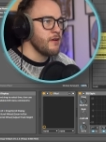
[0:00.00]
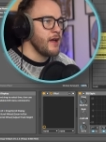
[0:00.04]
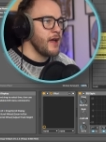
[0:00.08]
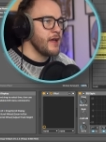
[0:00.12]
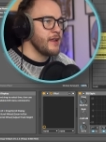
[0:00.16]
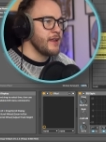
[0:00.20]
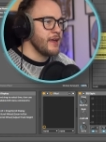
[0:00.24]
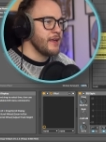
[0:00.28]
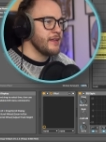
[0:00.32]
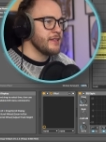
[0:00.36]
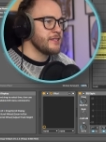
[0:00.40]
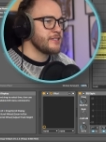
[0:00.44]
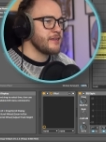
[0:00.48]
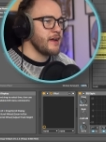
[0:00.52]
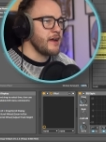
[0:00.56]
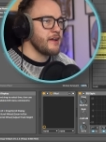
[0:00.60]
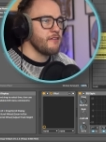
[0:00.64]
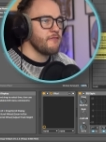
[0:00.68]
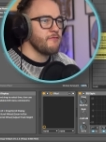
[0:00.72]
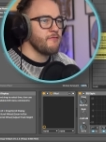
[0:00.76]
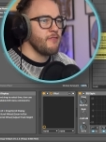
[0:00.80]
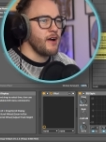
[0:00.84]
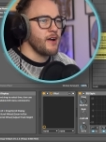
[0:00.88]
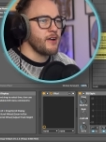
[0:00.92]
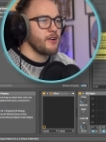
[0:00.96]
and inside
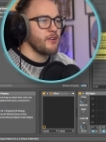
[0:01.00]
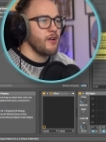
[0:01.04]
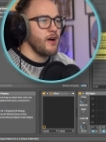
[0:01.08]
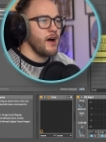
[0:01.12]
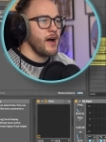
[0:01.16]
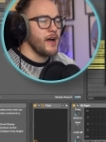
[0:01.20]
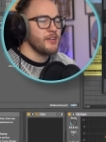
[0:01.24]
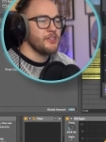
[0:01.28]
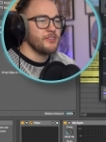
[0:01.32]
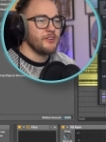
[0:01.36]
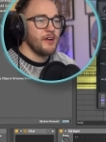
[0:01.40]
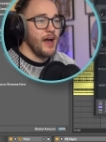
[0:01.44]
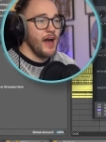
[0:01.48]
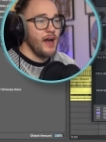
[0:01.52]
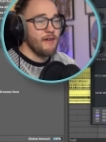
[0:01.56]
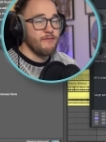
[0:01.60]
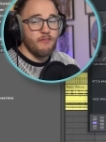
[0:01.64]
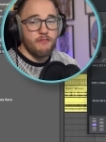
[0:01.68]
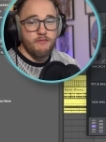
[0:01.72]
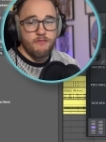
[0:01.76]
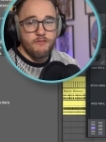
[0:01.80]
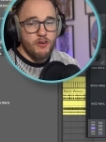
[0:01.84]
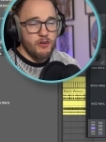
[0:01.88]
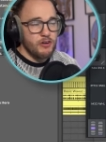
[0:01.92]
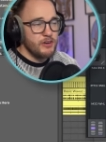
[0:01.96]
of Vital, I have a
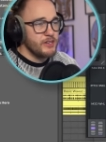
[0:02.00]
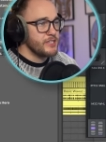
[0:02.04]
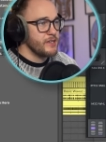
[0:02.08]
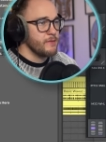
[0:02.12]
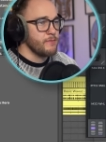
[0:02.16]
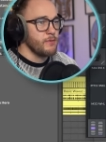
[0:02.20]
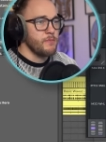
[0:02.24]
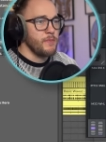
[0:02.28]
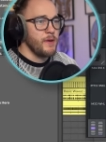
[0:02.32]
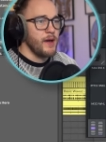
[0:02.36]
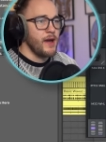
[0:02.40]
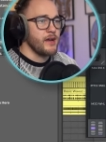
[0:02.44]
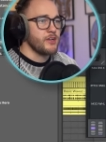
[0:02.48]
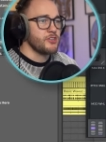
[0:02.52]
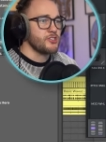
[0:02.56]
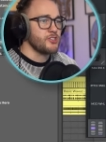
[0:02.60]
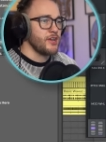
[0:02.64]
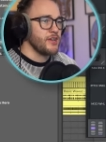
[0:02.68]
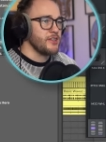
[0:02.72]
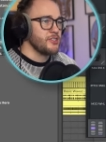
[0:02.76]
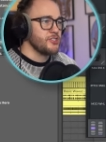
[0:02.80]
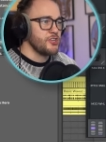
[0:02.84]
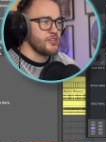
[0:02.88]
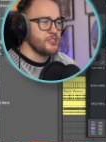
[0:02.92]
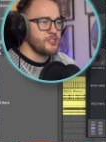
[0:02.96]
very simple patch.
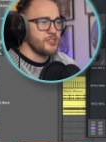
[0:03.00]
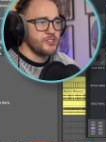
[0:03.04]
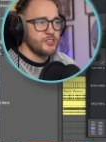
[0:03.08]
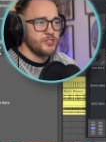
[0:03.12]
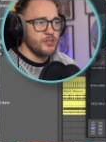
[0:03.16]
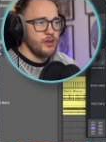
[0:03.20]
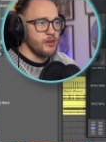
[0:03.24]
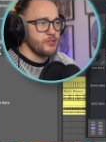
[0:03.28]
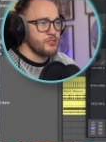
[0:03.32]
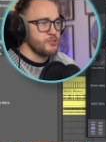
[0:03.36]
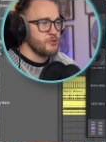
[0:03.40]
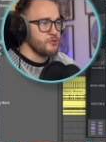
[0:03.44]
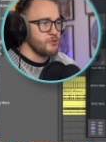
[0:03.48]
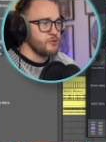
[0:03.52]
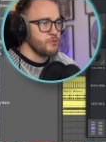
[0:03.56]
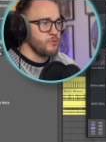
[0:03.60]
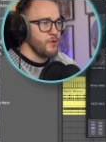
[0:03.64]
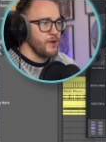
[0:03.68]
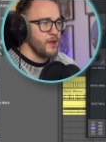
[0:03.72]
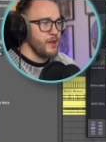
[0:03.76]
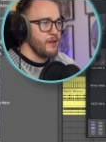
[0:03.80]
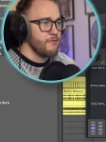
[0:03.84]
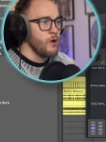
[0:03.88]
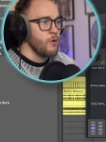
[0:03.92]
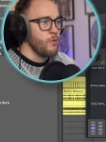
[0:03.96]
It's just a sawtooth
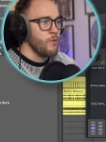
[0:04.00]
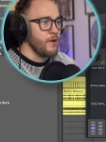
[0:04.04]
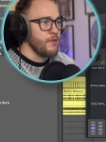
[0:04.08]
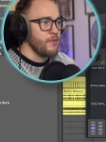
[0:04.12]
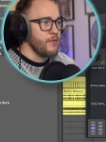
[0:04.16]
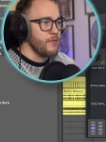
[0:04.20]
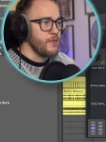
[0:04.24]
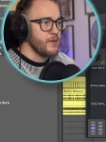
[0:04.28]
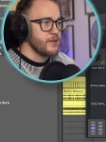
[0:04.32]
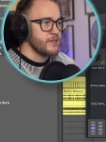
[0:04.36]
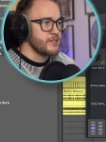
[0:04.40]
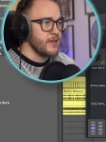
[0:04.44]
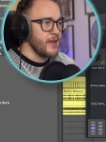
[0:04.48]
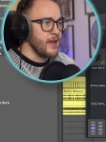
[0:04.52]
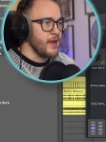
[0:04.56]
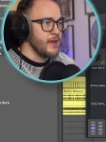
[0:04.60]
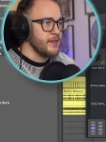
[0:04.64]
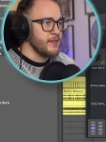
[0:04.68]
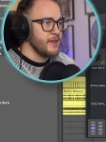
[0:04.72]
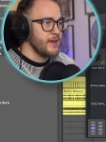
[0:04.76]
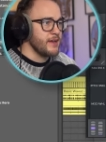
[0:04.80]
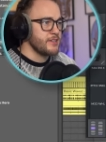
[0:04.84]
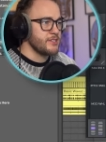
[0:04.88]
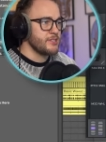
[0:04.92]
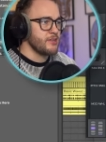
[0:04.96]
wave with this
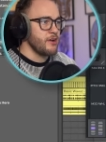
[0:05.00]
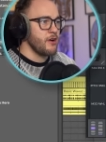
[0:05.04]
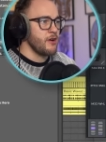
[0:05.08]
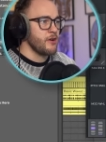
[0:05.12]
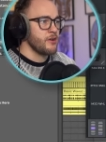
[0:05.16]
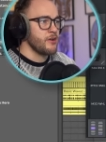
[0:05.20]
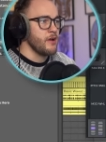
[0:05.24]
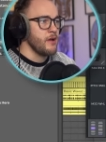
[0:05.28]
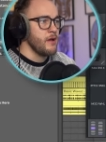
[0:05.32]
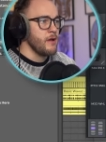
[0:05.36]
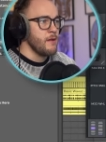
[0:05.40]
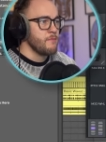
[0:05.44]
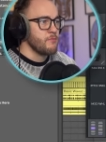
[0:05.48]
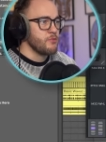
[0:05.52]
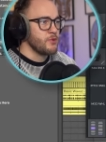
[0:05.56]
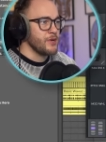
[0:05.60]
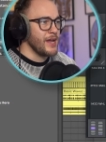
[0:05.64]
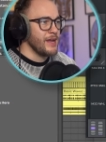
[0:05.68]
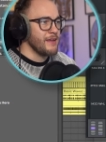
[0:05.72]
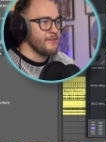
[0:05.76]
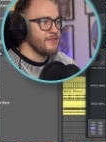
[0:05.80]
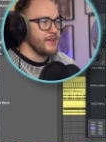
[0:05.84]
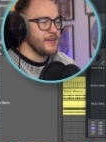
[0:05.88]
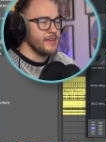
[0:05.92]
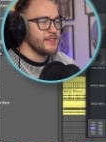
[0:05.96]
ADSR,
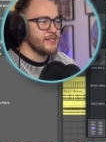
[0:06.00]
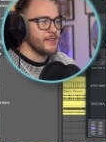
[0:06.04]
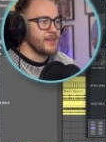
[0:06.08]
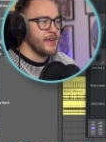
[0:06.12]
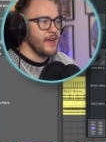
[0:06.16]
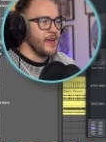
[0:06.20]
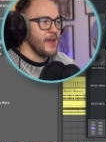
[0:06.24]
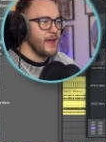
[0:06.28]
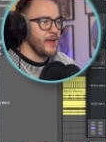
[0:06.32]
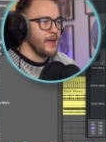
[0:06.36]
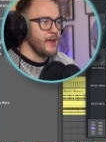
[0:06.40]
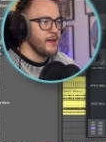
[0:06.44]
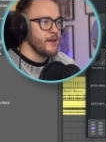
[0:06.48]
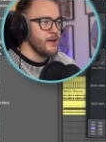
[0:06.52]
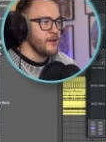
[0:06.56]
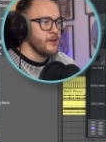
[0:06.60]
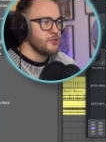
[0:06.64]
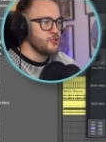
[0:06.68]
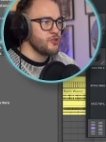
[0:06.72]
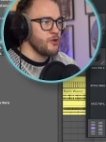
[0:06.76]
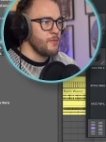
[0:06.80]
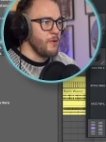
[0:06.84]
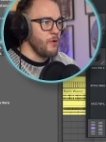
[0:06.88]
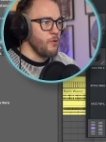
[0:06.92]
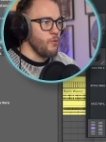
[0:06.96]
bringing the decay
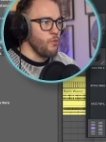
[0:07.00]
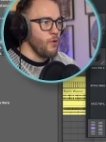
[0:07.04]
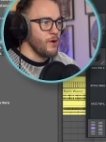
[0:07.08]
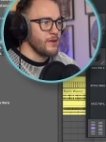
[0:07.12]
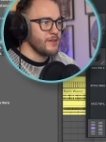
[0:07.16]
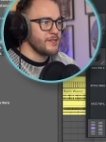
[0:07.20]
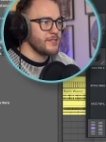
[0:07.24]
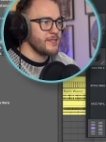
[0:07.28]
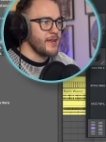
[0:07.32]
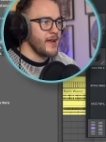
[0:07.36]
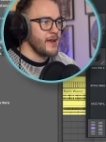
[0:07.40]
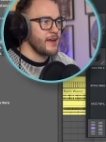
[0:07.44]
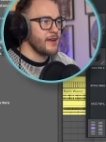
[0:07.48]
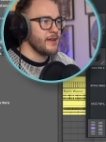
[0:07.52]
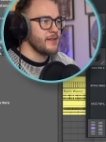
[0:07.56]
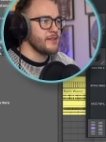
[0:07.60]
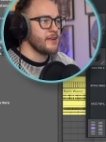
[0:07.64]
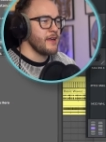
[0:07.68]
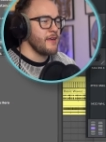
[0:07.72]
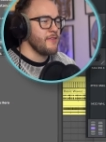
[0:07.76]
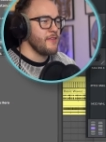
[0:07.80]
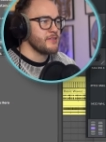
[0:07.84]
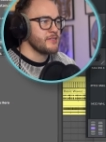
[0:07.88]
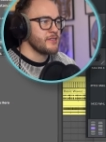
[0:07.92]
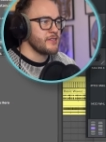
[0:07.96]
to about 1 second,
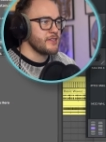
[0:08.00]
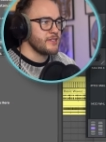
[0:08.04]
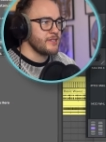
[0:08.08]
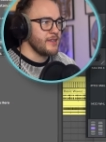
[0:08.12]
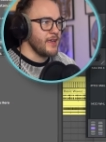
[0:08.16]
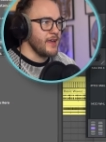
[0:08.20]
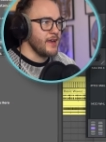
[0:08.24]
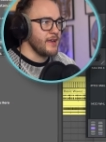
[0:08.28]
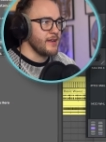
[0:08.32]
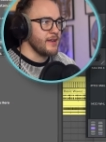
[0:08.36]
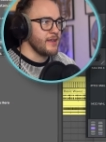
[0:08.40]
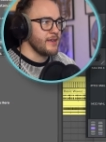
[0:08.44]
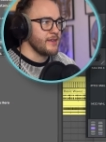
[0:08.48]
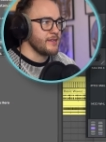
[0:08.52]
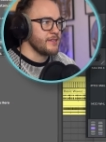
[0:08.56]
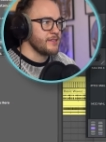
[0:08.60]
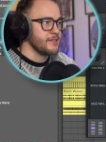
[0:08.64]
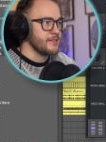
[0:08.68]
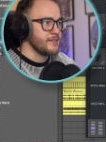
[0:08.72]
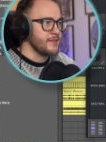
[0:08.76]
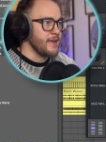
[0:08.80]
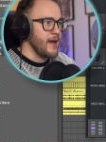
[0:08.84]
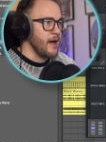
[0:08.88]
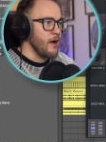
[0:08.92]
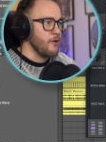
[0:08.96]
and the sustain is
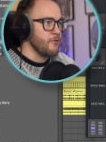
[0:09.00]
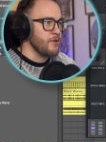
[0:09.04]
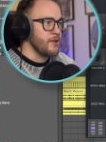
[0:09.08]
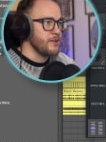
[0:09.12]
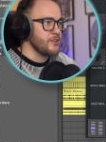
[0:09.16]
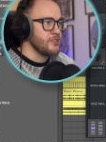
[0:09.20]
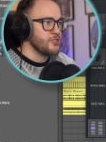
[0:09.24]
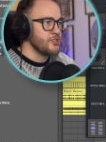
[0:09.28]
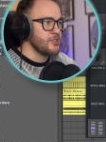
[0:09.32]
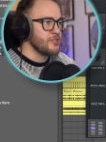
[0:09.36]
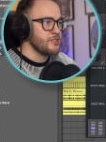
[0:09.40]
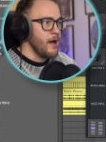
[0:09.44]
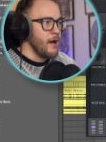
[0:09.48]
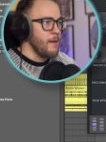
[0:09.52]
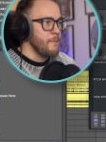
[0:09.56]
down. It's just